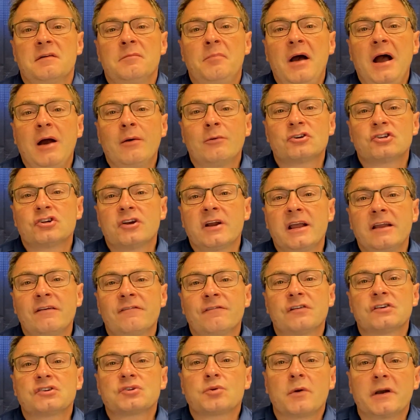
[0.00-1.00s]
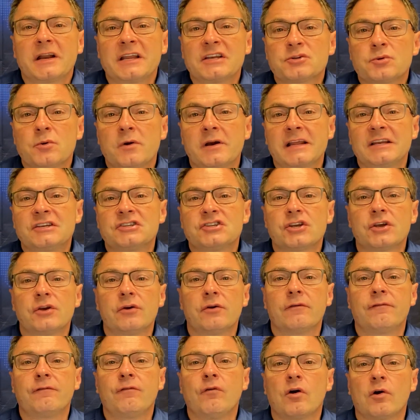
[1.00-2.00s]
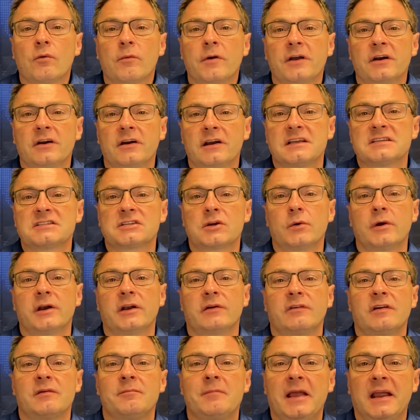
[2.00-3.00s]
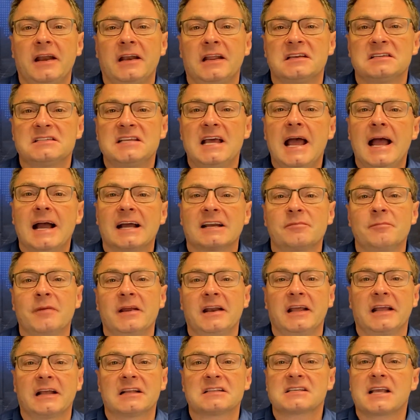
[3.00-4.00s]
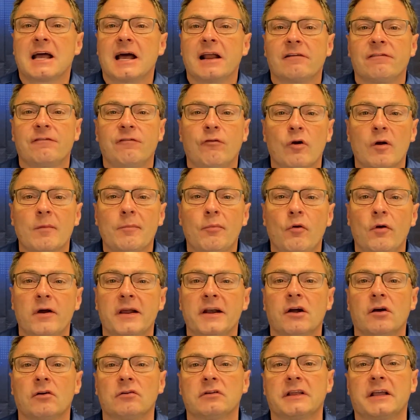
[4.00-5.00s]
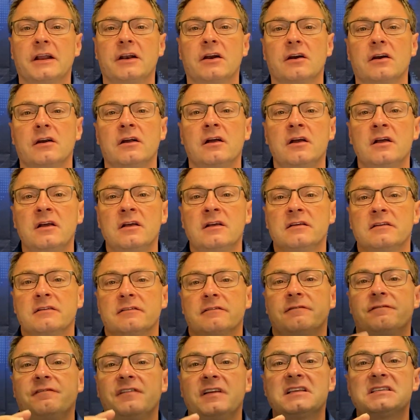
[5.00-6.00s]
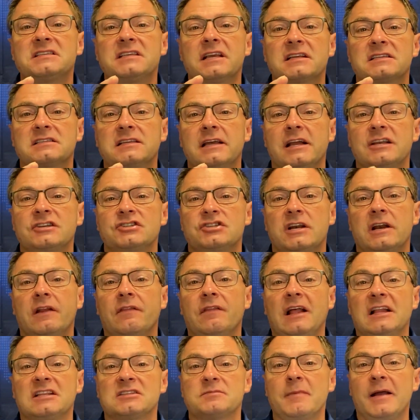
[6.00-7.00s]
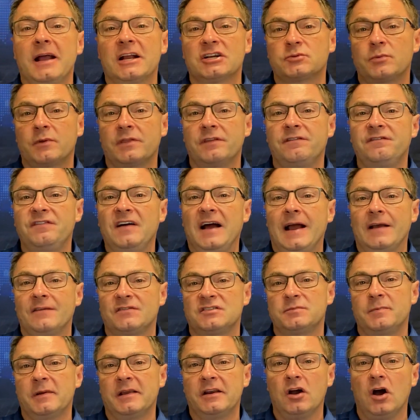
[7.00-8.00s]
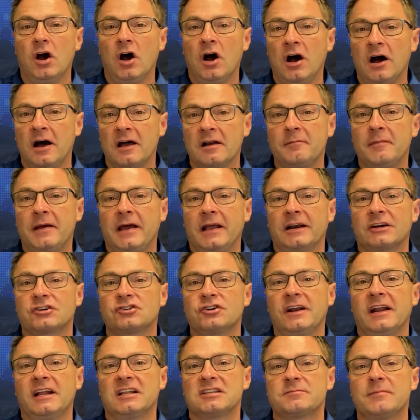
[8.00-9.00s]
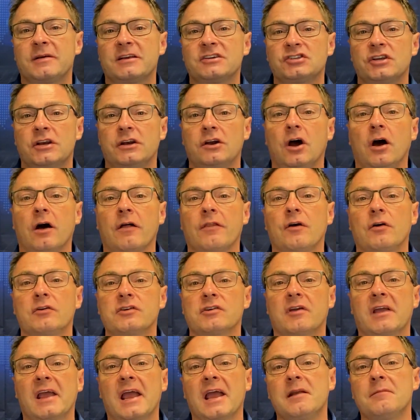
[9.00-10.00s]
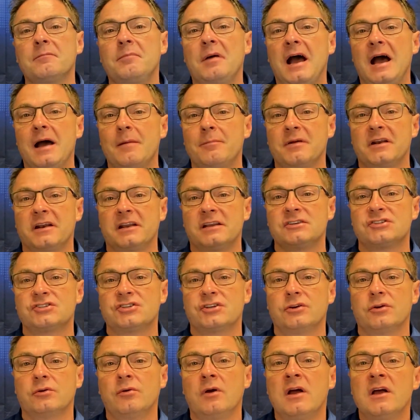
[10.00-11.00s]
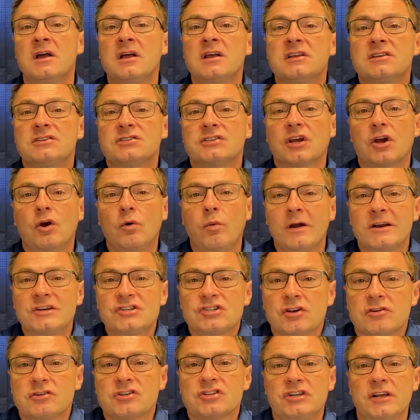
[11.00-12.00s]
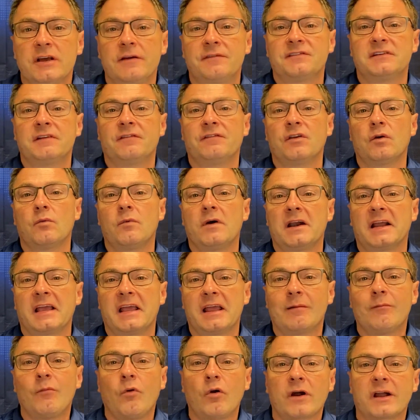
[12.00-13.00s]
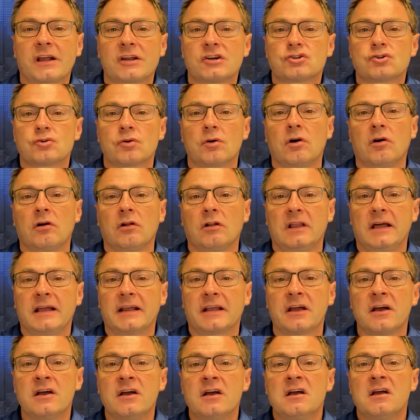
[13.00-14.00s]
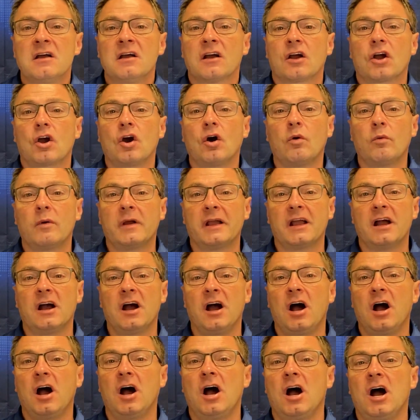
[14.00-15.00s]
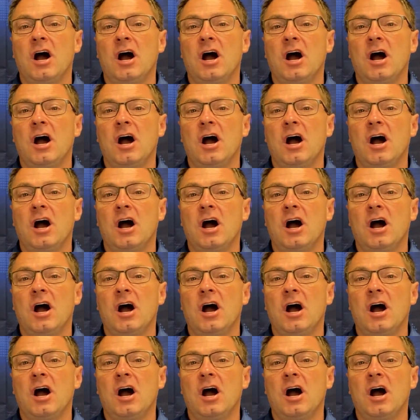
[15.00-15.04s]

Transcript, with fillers: The powertrain for 2022 4Runner is going to remain intact, meaning it's got a 4.0 liter V6 engine, and that's matched with a five-speed automatic transmission, although you can pop it into sequential shift if you want to get more control, like going